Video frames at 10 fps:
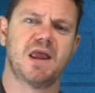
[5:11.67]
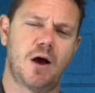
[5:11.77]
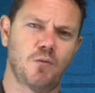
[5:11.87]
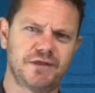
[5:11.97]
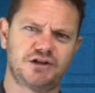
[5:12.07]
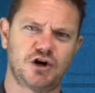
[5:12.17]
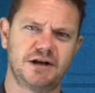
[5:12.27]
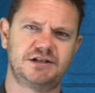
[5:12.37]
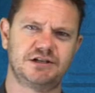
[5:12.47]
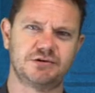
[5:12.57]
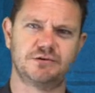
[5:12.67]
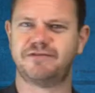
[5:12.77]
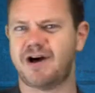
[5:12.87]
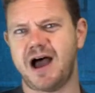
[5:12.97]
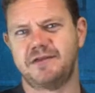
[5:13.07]
And what they're trying to do,
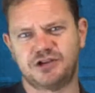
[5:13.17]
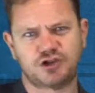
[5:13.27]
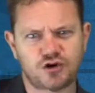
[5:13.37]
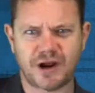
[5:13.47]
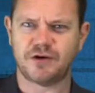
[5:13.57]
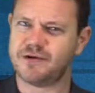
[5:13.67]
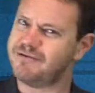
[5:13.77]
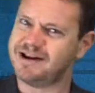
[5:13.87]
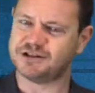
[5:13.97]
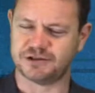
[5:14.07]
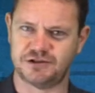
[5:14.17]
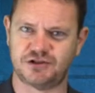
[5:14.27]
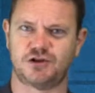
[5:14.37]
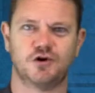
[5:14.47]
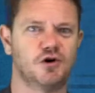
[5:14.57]
for either trickery
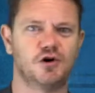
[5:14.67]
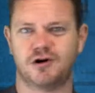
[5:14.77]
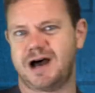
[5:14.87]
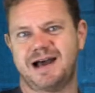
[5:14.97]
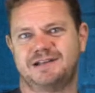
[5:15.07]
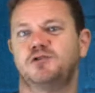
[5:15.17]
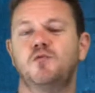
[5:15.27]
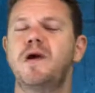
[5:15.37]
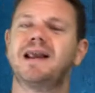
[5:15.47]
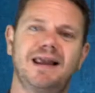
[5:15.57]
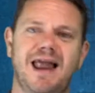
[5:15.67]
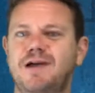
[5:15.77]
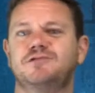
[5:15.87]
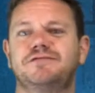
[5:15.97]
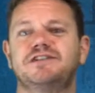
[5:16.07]
reasons or to wiggle
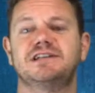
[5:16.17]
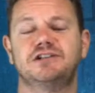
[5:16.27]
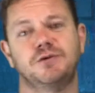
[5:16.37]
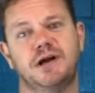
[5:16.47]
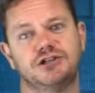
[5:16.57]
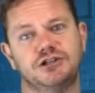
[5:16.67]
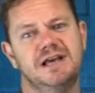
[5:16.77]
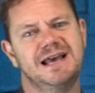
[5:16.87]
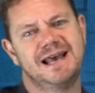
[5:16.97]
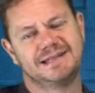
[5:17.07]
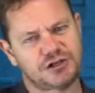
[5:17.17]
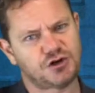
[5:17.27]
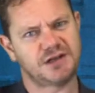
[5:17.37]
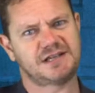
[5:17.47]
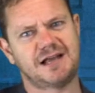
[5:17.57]
out of a situation, is they're
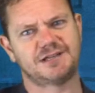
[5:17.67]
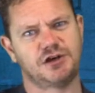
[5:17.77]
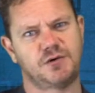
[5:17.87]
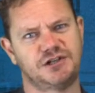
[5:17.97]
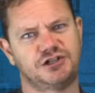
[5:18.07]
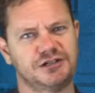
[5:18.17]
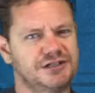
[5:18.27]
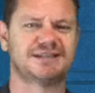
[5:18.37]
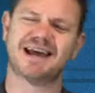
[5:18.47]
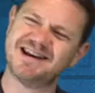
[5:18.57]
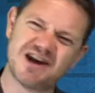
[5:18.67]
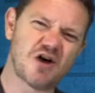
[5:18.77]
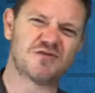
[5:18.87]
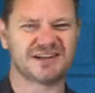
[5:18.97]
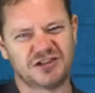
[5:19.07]
trying to ask you questions to say,
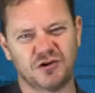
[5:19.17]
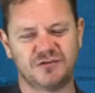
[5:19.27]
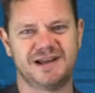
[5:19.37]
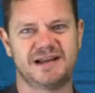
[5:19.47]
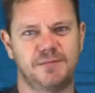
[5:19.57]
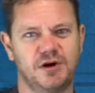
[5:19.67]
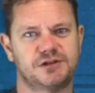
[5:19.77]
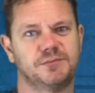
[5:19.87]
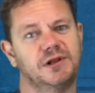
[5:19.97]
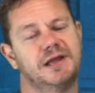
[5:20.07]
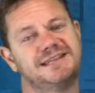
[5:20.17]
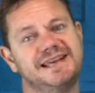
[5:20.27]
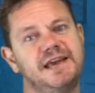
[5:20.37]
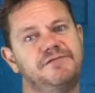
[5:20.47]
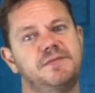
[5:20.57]
no, that's not really possible, to
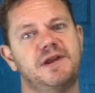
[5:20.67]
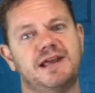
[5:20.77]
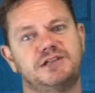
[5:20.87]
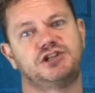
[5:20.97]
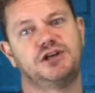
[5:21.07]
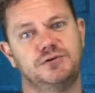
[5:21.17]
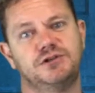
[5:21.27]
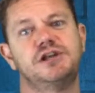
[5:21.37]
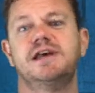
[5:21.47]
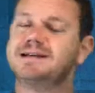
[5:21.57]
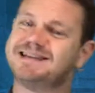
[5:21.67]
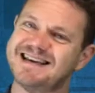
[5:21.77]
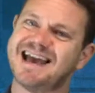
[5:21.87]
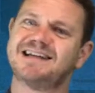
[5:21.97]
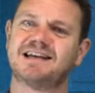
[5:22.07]
give them an excuse to
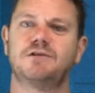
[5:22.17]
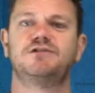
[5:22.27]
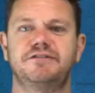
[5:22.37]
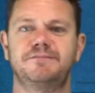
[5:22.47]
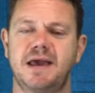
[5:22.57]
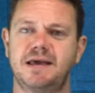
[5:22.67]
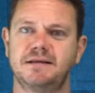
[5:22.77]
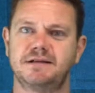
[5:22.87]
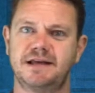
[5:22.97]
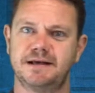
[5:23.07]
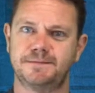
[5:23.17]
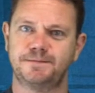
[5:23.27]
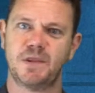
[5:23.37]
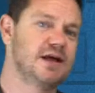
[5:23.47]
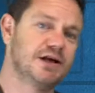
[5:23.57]
get out of making the deal.
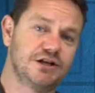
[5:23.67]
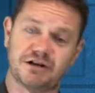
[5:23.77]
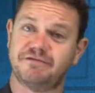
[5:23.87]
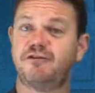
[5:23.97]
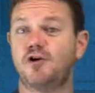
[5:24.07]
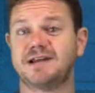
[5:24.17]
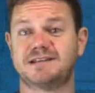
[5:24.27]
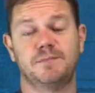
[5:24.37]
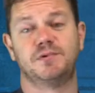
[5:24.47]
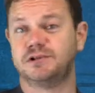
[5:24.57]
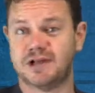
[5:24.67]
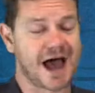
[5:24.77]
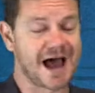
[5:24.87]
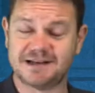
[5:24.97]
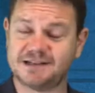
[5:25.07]
So, for example,
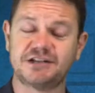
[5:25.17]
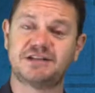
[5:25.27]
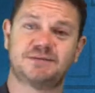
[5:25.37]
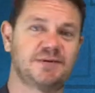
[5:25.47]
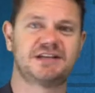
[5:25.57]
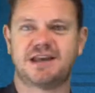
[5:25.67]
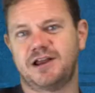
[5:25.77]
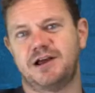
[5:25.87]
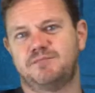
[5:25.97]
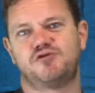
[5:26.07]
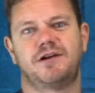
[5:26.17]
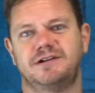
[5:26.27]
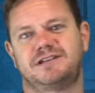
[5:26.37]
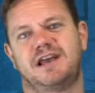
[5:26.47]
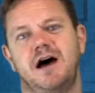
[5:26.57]
does this particular
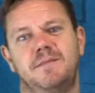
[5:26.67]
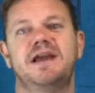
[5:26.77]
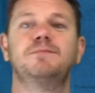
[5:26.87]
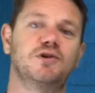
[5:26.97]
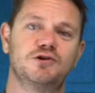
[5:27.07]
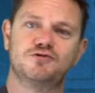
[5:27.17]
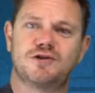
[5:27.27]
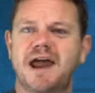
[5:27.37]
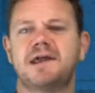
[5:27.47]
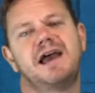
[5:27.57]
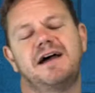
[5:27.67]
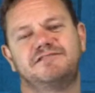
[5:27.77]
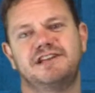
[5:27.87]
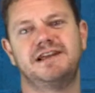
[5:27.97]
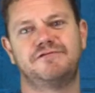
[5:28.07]
product come in blue? Can I
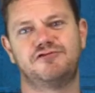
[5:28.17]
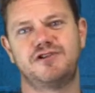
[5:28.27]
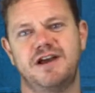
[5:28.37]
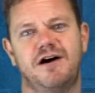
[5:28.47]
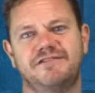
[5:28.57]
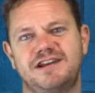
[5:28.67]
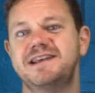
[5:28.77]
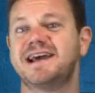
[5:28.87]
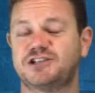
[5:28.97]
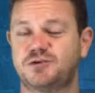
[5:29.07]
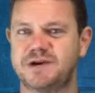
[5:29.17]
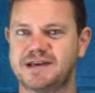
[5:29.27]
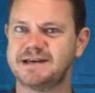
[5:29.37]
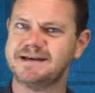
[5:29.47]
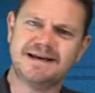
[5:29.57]
have delivery of it next
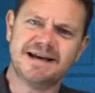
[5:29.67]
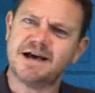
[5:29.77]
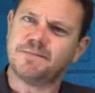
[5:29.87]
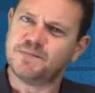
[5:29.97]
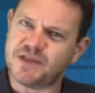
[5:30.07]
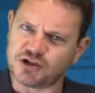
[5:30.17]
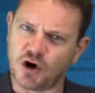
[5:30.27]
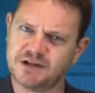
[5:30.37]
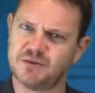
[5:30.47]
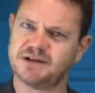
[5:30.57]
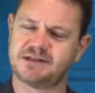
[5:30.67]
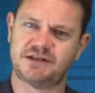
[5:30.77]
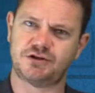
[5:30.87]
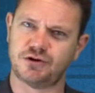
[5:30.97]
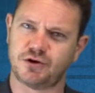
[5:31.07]
week? They're trying to ask
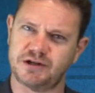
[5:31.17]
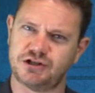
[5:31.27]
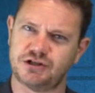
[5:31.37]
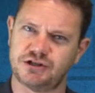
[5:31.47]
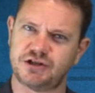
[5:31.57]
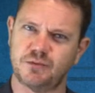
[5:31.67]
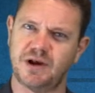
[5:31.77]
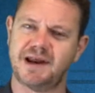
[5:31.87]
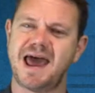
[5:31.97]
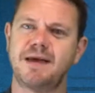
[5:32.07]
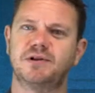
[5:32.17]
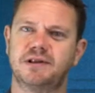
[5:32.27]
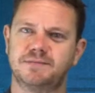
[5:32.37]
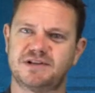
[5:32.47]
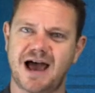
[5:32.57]
these sort of questions that will enable
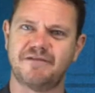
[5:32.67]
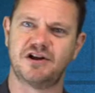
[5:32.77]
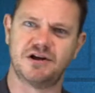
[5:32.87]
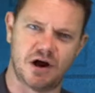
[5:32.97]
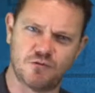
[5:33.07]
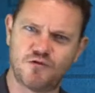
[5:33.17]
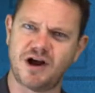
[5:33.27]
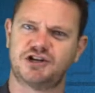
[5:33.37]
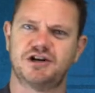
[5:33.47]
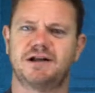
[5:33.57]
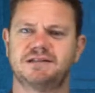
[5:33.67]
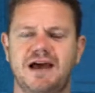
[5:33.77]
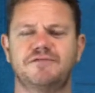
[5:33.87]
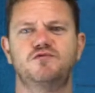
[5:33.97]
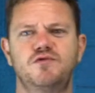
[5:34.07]
them to have a rationale, to
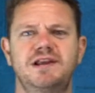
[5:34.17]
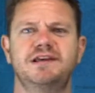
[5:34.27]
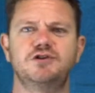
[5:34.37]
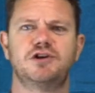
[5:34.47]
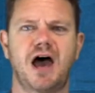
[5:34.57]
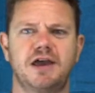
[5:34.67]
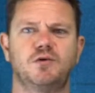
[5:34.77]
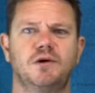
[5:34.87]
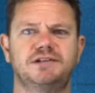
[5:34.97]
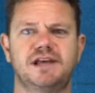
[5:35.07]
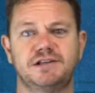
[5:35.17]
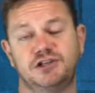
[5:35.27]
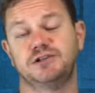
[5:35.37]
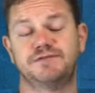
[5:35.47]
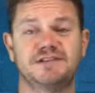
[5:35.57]
have a really good high quality
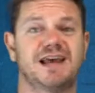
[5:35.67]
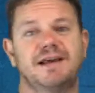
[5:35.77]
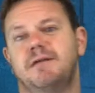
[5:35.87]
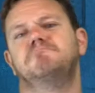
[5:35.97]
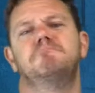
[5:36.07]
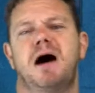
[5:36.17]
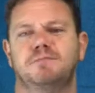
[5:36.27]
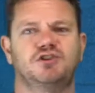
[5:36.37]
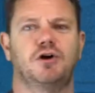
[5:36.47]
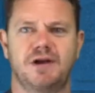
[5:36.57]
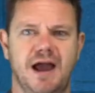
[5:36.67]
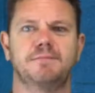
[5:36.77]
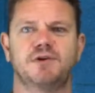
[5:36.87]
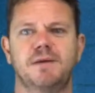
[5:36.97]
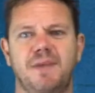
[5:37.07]
excuse for saying, I'm sorry,
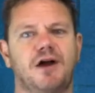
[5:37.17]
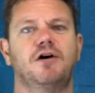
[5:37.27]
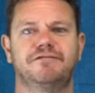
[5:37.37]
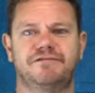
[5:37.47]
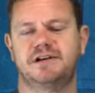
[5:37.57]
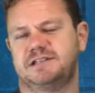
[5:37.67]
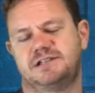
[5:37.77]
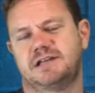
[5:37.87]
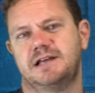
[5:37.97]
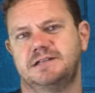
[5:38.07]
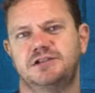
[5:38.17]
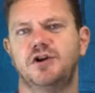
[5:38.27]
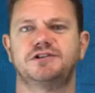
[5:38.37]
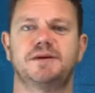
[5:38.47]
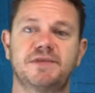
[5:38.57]
I'm going to back off. It's
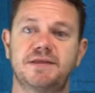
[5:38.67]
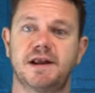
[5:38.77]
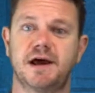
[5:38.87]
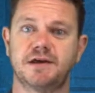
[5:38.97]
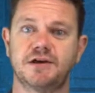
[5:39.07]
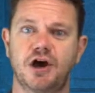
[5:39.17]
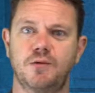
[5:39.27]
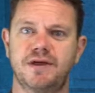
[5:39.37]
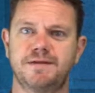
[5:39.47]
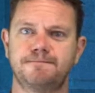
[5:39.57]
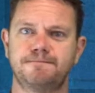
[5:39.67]
not something that I can go with.